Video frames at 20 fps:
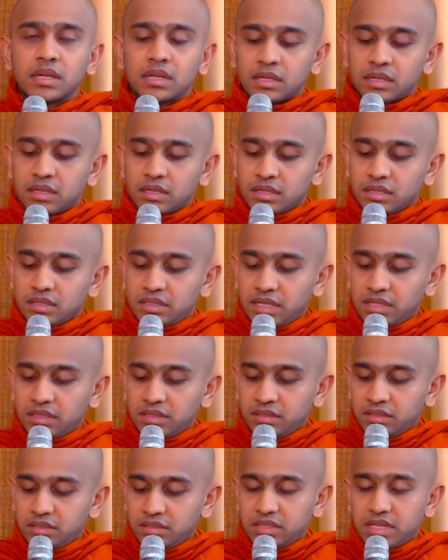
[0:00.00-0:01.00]
Then
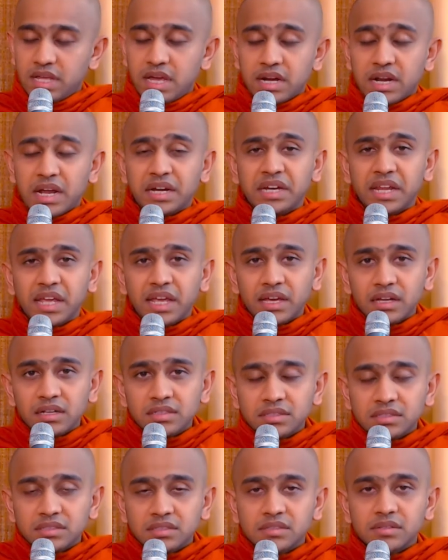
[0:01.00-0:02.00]
there are
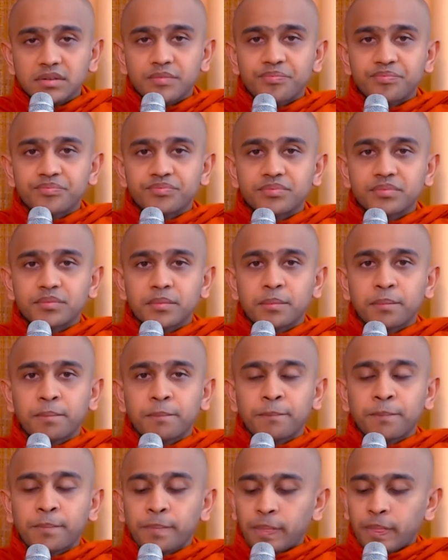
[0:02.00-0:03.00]
nails.
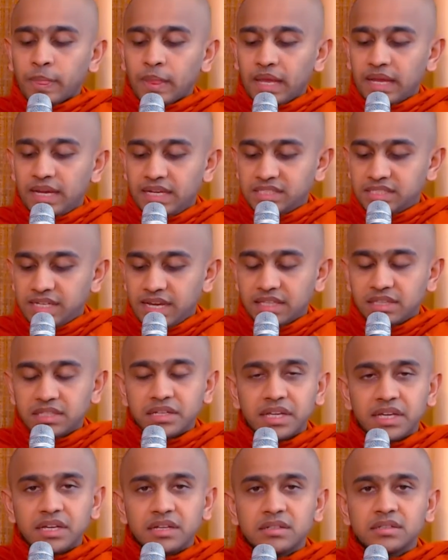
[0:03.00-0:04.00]
Inside the
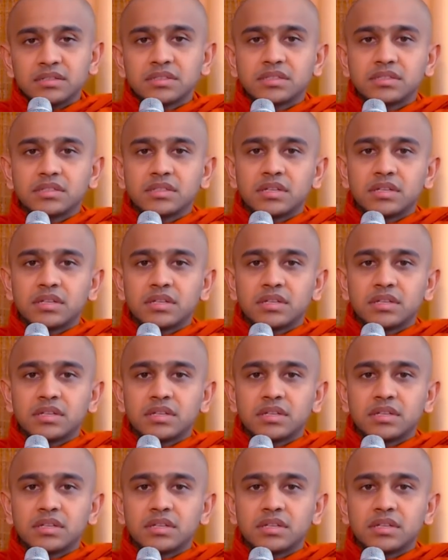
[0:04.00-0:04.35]
nails,